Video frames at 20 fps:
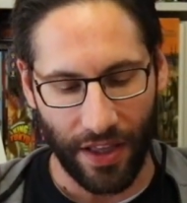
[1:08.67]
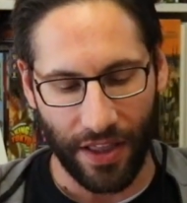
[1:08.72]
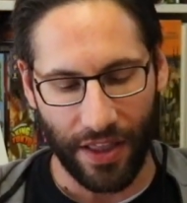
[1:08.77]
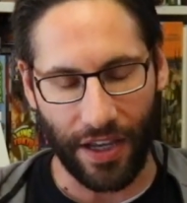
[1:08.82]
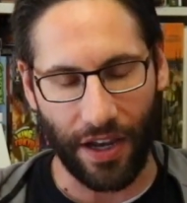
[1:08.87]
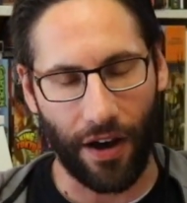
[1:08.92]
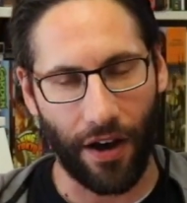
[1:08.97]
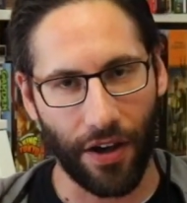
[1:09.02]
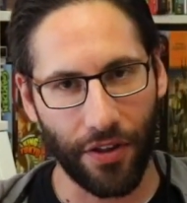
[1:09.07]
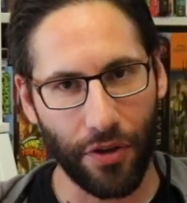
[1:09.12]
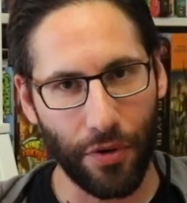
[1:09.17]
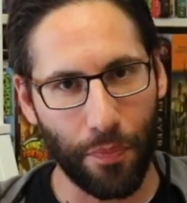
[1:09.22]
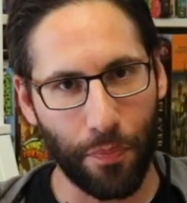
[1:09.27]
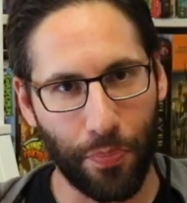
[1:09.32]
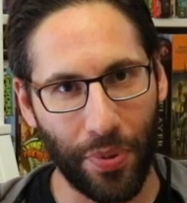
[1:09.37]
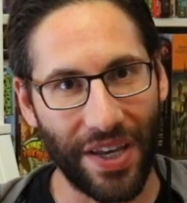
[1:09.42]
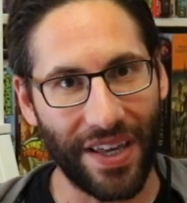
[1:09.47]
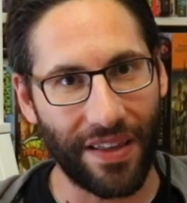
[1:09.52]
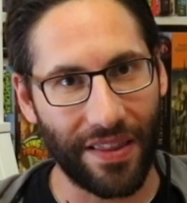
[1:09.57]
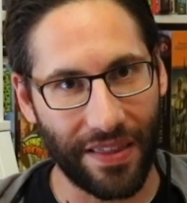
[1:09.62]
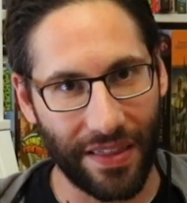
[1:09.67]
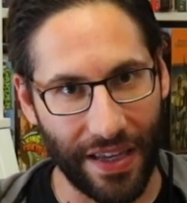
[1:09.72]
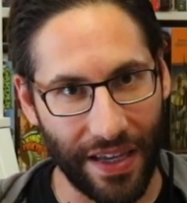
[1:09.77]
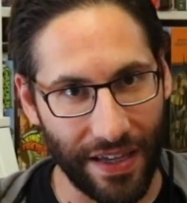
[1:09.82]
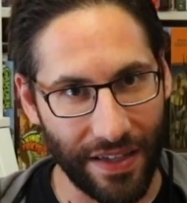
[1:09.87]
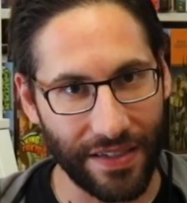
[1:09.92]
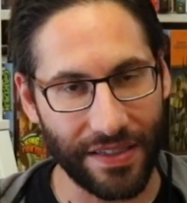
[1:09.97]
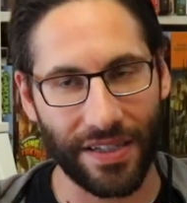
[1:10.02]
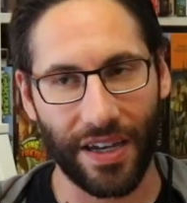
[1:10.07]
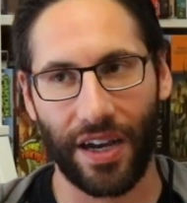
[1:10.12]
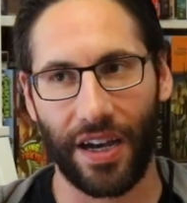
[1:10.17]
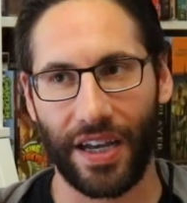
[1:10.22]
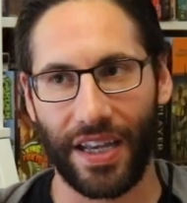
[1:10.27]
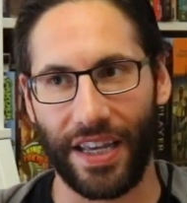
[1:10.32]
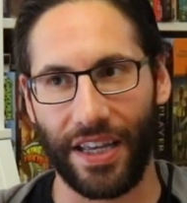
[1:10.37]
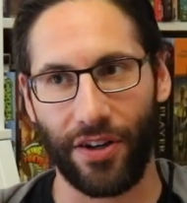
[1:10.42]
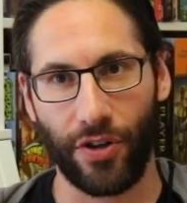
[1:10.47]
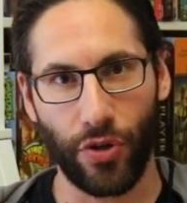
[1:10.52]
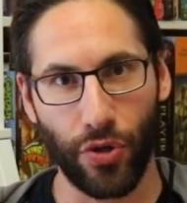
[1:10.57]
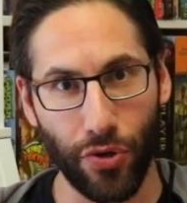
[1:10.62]
The other big things
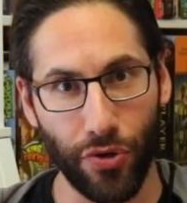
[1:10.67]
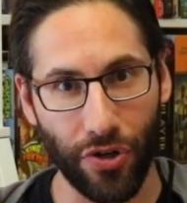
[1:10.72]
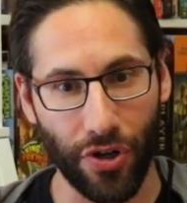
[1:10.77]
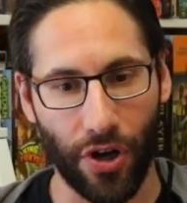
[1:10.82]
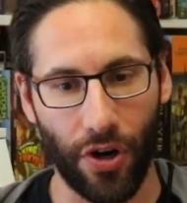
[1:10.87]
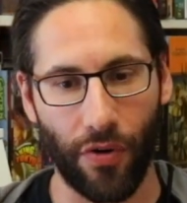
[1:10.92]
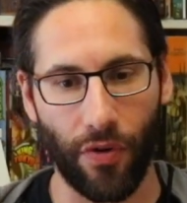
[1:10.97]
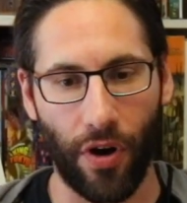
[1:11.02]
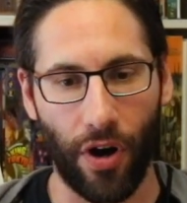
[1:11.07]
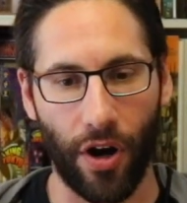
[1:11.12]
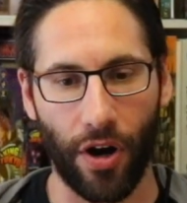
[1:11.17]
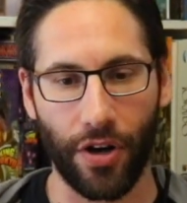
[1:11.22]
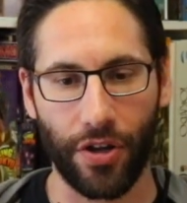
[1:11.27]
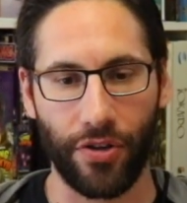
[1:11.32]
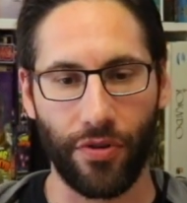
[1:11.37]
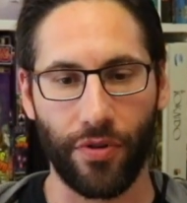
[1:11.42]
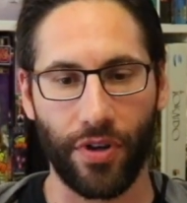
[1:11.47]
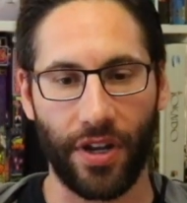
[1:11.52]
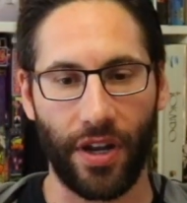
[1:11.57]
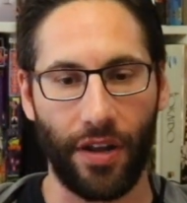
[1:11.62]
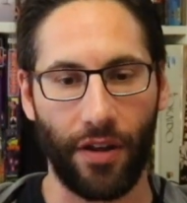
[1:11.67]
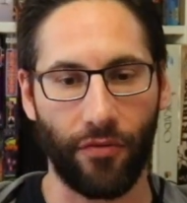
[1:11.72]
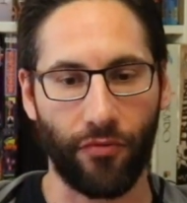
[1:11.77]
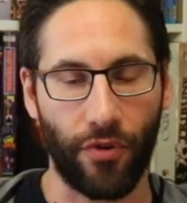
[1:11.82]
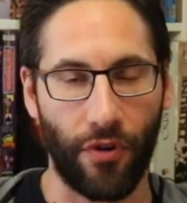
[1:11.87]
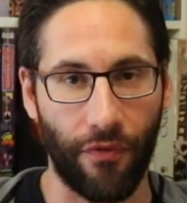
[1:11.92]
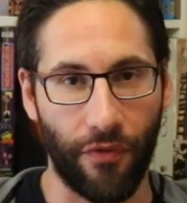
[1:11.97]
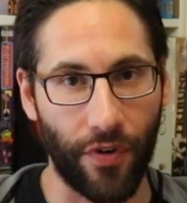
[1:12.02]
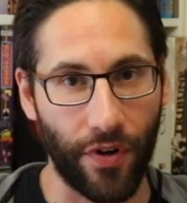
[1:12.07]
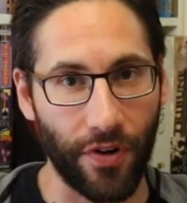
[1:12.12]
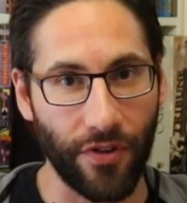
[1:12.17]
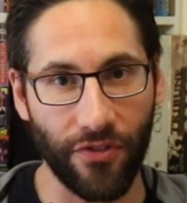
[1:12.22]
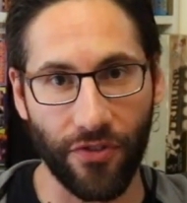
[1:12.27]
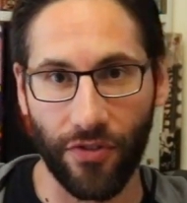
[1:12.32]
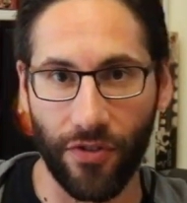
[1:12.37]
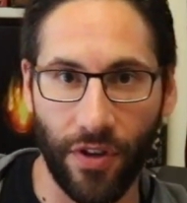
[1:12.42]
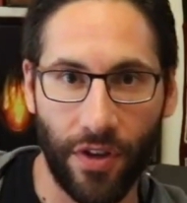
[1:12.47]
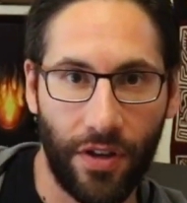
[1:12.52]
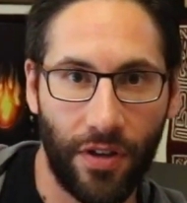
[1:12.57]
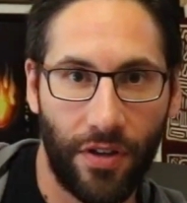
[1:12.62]
in Uno are you can
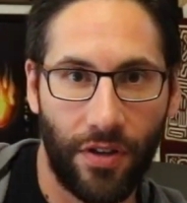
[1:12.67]
reverse,